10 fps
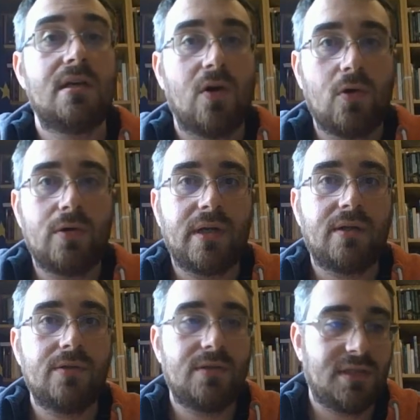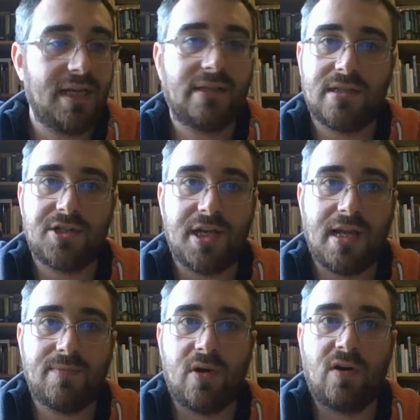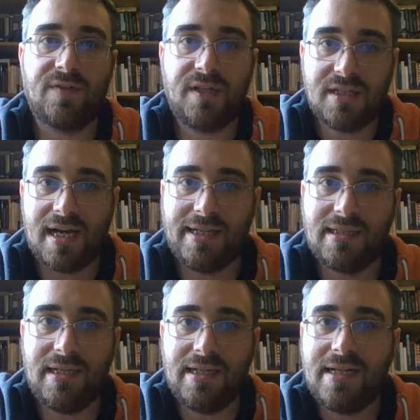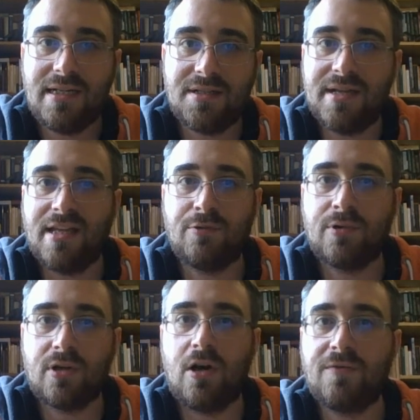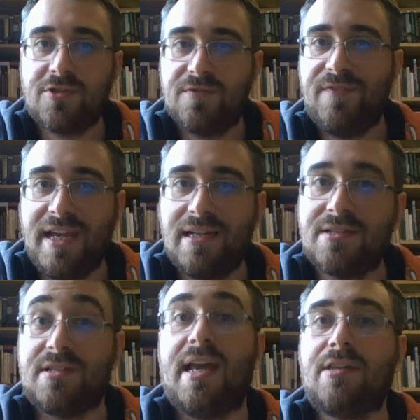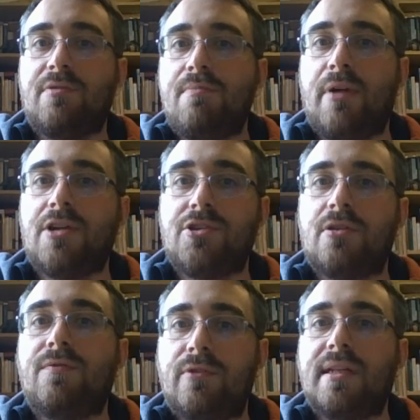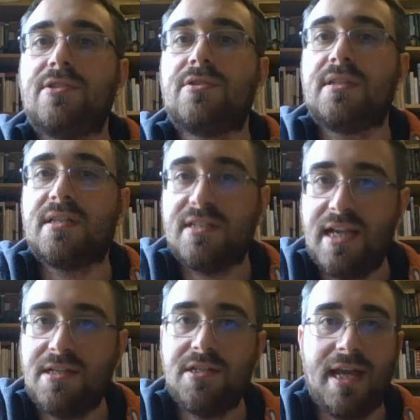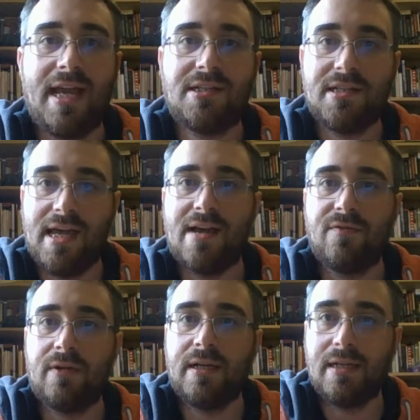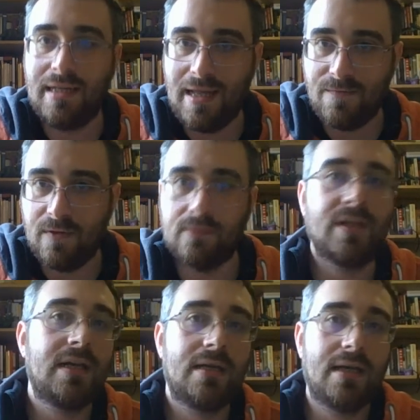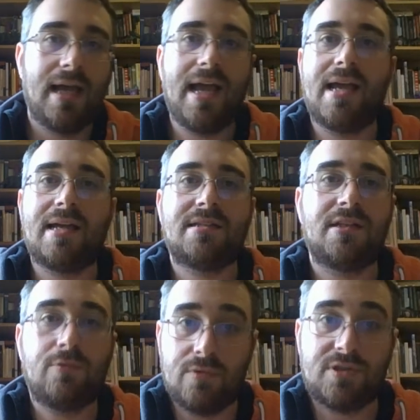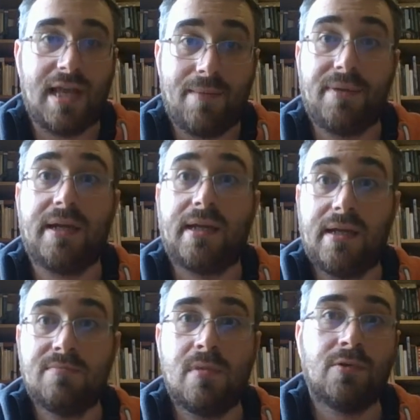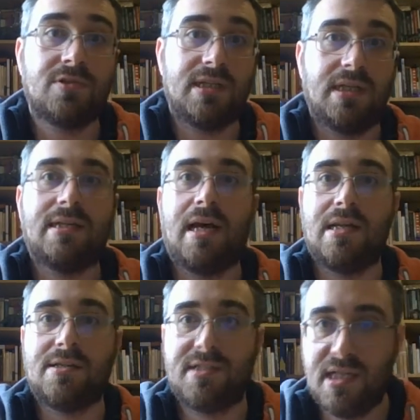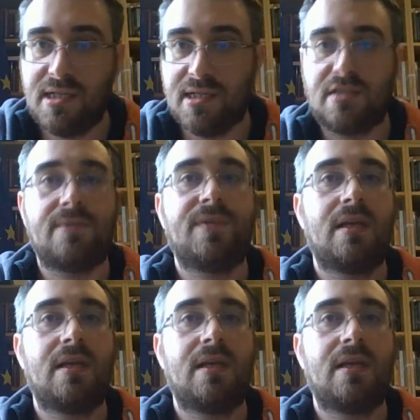or it could take the shape of a tightly knit network of surveillance and repression of religious dissent at every level, as it was happening in most Italian cities,